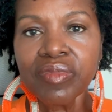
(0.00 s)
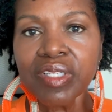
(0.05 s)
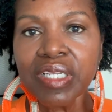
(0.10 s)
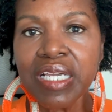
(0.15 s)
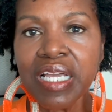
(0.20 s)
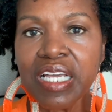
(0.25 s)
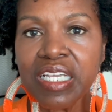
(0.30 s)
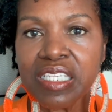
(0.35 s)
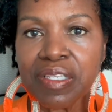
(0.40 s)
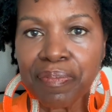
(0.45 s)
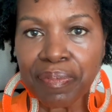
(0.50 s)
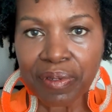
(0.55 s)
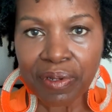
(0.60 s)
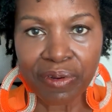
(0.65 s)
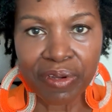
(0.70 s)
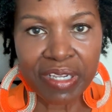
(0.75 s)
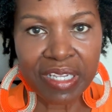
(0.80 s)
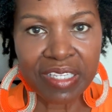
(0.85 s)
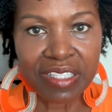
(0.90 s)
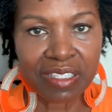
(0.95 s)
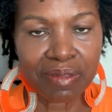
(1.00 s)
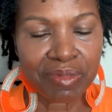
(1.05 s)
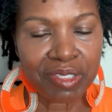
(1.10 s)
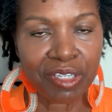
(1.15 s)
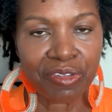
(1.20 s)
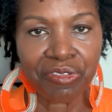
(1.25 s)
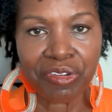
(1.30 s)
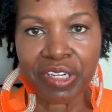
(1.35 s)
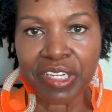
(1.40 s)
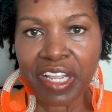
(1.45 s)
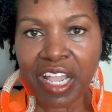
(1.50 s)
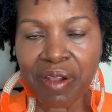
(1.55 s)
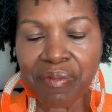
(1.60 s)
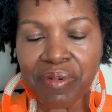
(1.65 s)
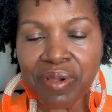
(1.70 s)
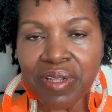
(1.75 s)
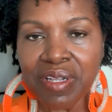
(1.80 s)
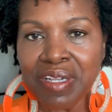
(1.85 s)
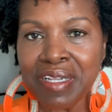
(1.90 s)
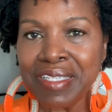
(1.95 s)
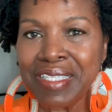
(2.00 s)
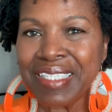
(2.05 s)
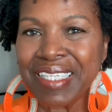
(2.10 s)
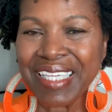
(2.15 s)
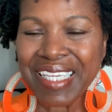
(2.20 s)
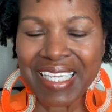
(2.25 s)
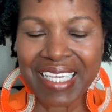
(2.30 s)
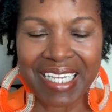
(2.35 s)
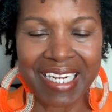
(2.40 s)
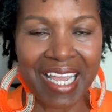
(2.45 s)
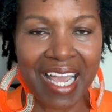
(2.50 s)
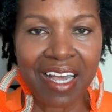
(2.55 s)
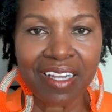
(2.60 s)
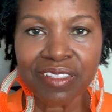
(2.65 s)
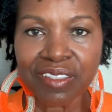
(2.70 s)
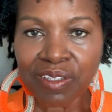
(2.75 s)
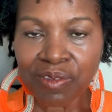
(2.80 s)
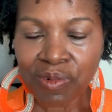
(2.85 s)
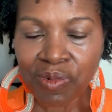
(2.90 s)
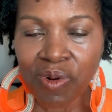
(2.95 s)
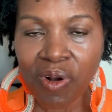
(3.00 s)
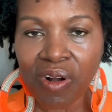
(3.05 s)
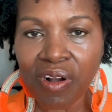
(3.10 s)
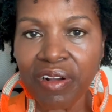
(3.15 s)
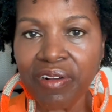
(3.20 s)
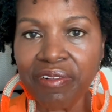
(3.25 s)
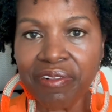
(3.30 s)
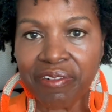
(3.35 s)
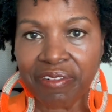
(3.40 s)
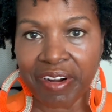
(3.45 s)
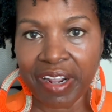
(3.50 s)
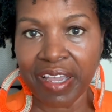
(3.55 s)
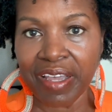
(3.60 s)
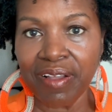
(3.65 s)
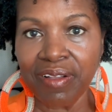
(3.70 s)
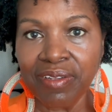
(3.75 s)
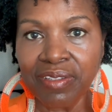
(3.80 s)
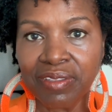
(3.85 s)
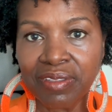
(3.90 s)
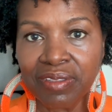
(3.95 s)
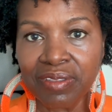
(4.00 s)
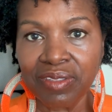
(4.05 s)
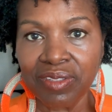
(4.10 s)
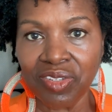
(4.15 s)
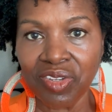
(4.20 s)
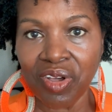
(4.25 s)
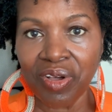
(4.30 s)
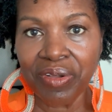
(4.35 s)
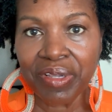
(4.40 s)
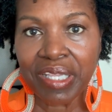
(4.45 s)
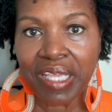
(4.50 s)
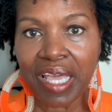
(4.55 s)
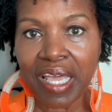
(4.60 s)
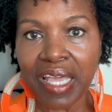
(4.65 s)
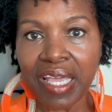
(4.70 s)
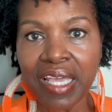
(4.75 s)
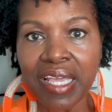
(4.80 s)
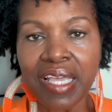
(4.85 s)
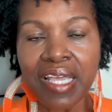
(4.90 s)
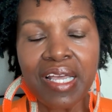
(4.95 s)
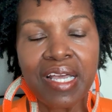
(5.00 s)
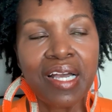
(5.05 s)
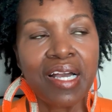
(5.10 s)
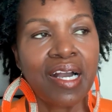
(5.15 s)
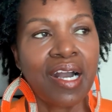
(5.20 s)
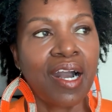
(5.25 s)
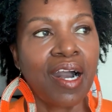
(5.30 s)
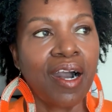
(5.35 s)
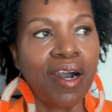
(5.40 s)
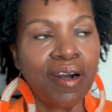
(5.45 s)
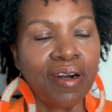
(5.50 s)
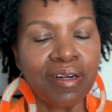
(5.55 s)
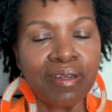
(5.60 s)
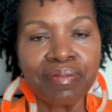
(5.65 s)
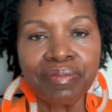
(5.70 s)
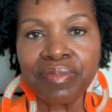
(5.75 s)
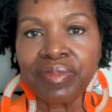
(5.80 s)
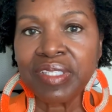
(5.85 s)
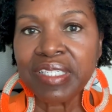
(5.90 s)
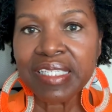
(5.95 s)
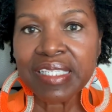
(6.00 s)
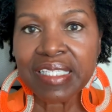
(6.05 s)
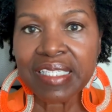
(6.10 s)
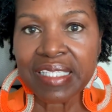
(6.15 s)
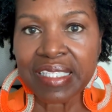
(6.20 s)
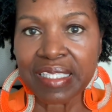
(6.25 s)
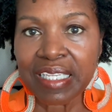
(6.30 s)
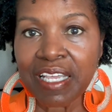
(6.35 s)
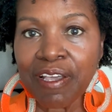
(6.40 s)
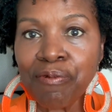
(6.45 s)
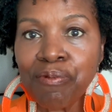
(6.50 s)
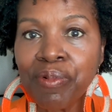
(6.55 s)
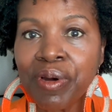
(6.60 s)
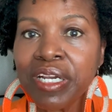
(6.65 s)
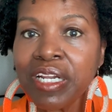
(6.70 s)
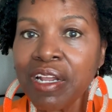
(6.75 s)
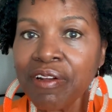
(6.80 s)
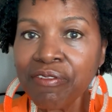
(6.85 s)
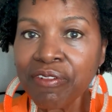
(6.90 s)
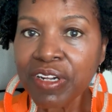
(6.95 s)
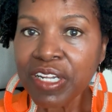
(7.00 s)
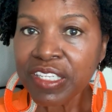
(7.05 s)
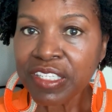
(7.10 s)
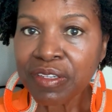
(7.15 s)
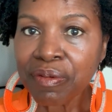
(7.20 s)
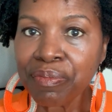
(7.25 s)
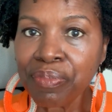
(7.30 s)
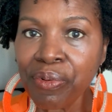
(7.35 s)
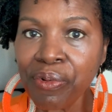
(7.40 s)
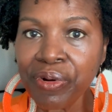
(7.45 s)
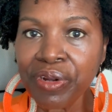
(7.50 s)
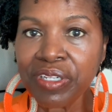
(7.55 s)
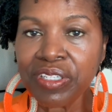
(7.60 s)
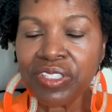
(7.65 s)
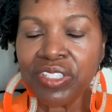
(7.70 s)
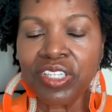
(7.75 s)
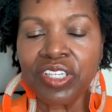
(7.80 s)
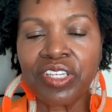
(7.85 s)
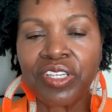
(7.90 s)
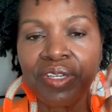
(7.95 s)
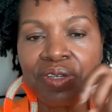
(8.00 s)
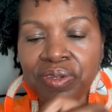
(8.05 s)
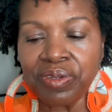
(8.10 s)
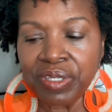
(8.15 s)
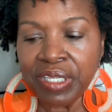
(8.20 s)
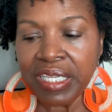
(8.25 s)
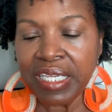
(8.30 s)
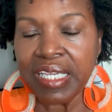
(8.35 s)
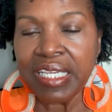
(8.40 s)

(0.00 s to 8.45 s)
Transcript: exploring some different neighborhoods, get out and walk around, okay? Whatever is important to you.